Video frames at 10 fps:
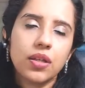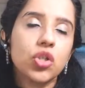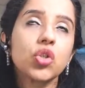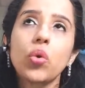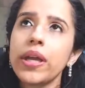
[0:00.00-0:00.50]
They're
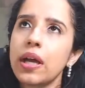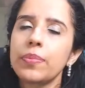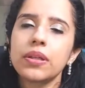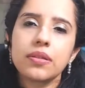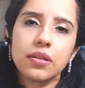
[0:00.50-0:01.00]
showing
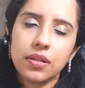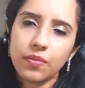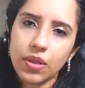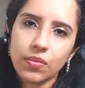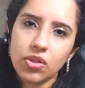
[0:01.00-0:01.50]
up in a
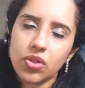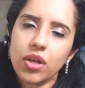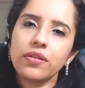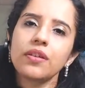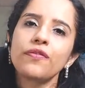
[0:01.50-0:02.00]
certain way, which is
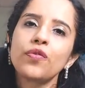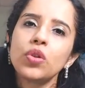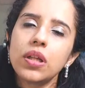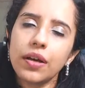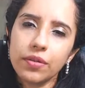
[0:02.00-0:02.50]
not their
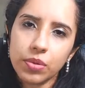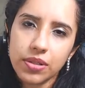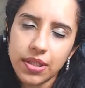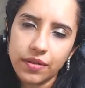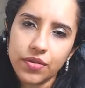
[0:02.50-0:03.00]
full
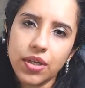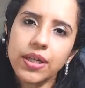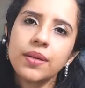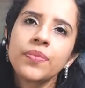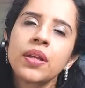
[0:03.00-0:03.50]
lovable selves,
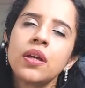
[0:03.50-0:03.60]
right?